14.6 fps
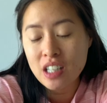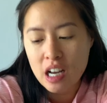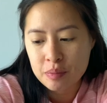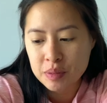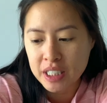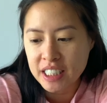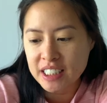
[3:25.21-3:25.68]

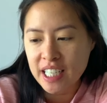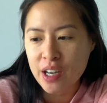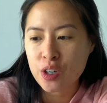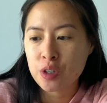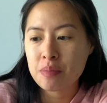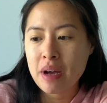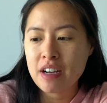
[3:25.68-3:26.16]
update. I
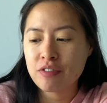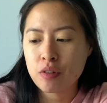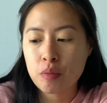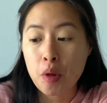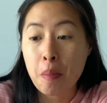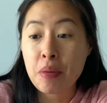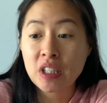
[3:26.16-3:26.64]
heard back
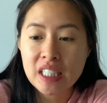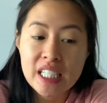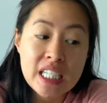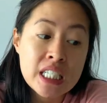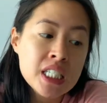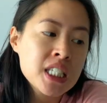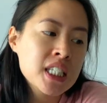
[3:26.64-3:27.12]
from the
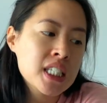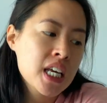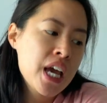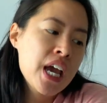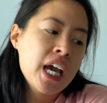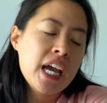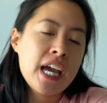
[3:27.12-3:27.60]
police,
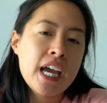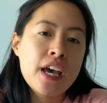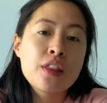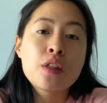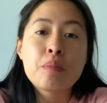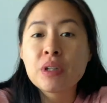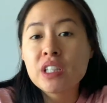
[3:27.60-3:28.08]

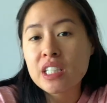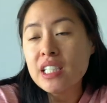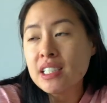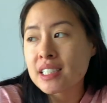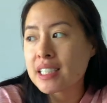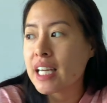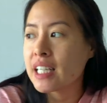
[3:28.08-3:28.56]
and the
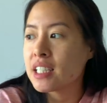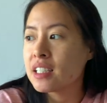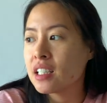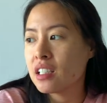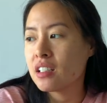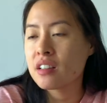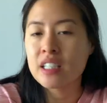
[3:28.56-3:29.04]
police
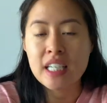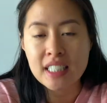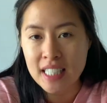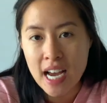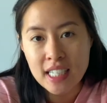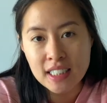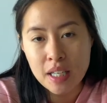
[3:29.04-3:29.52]
said the
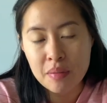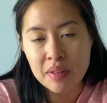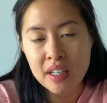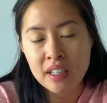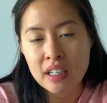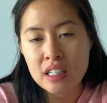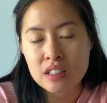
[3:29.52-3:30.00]
exact same
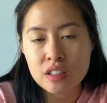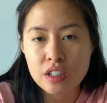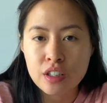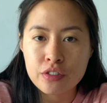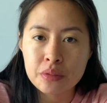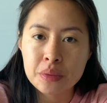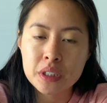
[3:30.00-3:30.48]
thing as the
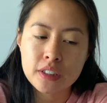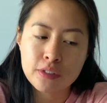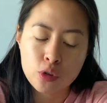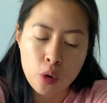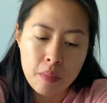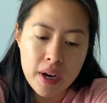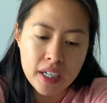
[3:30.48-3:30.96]
government
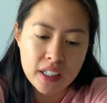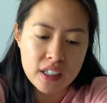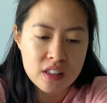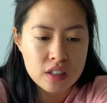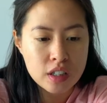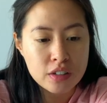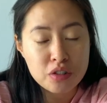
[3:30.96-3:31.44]
of Quebec
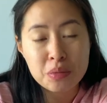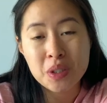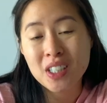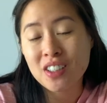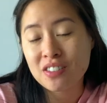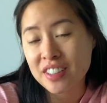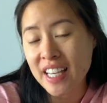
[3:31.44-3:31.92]
and the
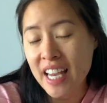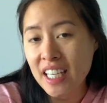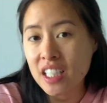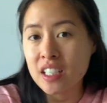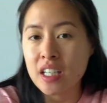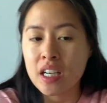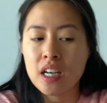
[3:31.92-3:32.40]
government of
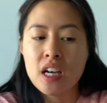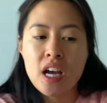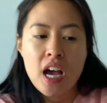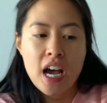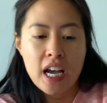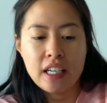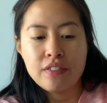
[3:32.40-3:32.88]
Canada.
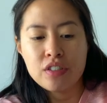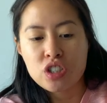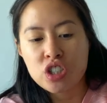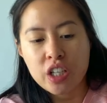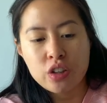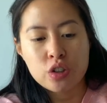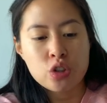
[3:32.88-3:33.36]
I even
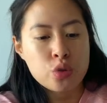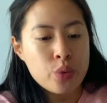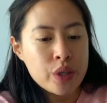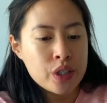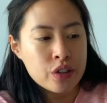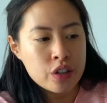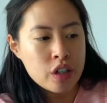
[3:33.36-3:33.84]
checked the
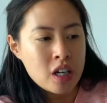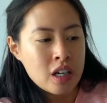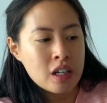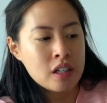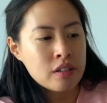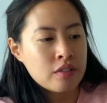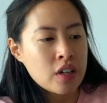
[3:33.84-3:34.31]
Twitter
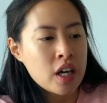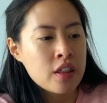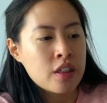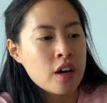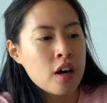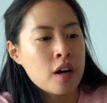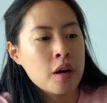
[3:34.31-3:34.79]
of
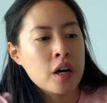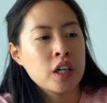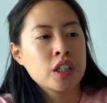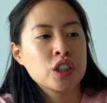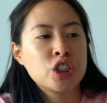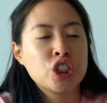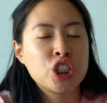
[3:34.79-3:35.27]

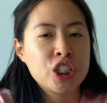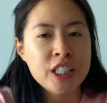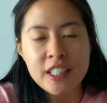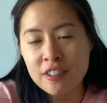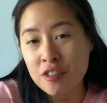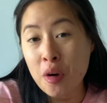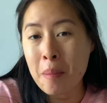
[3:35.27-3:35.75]
the
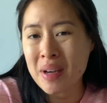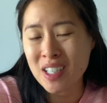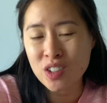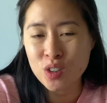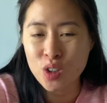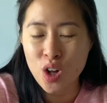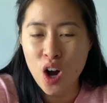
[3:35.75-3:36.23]
chief
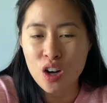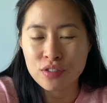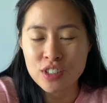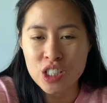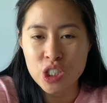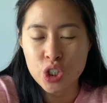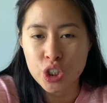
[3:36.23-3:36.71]
medical
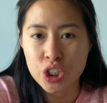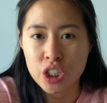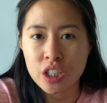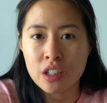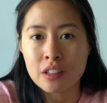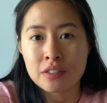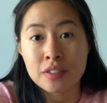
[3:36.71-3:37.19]
officer
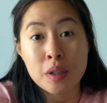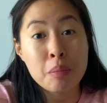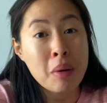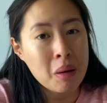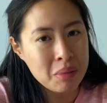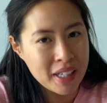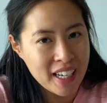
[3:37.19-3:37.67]
of
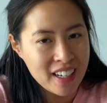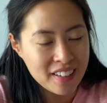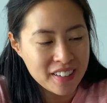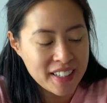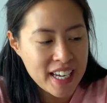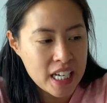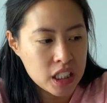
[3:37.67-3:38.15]
Public
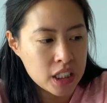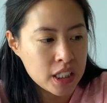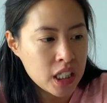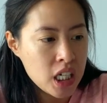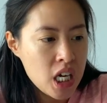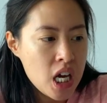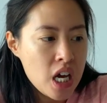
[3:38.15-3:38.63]
Health Canada,